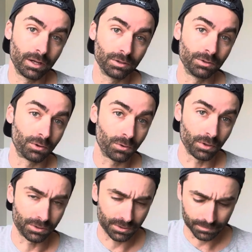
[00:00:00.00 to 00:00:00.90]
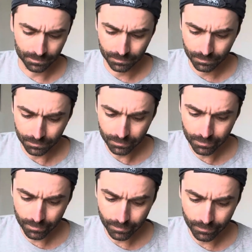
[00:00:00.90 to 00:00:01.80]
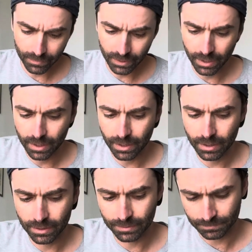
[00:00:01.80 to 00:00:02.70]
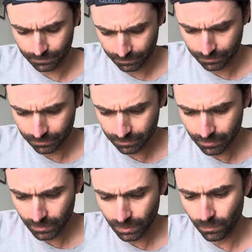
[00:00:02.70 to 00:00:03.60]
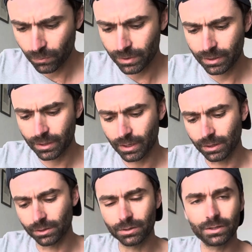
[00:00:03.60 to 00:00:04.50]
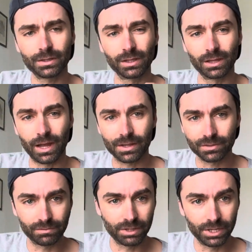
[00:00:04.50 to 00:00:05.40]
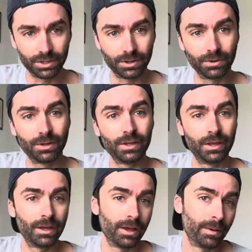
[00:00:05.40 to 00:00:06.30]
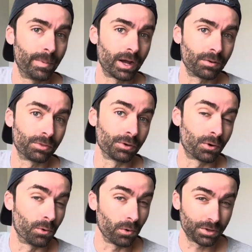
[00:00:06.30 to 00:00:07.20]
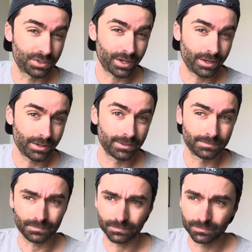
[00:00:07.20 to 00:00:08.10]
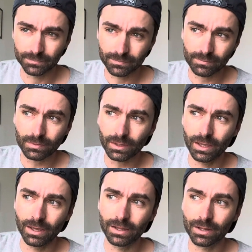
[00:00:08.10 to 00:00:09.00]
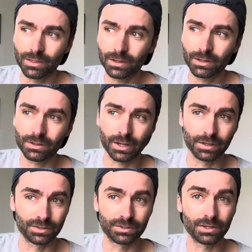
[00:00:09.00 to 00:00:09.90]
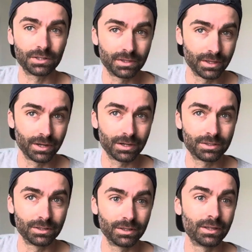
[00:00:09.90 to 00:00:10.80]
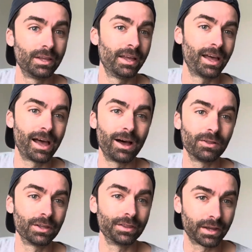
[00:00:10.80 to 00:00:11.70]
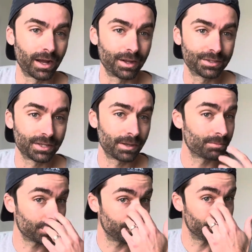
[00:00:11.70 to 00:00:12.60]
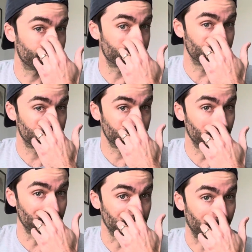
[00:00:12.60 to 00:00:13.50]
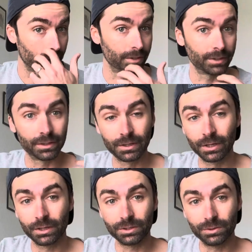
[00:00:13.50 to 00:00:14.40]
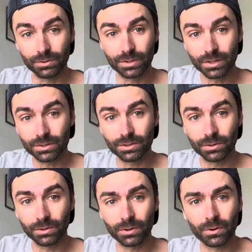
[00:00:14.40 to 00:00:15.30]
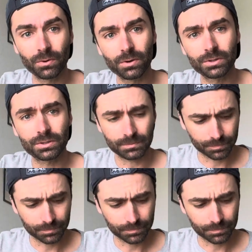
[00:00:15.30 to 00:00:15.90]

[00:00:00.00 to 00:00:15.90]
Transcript: little chords. And we learned in the last video about the chord scale, and I think I'll kind of start there to outline the concept of how to use these two-note chords.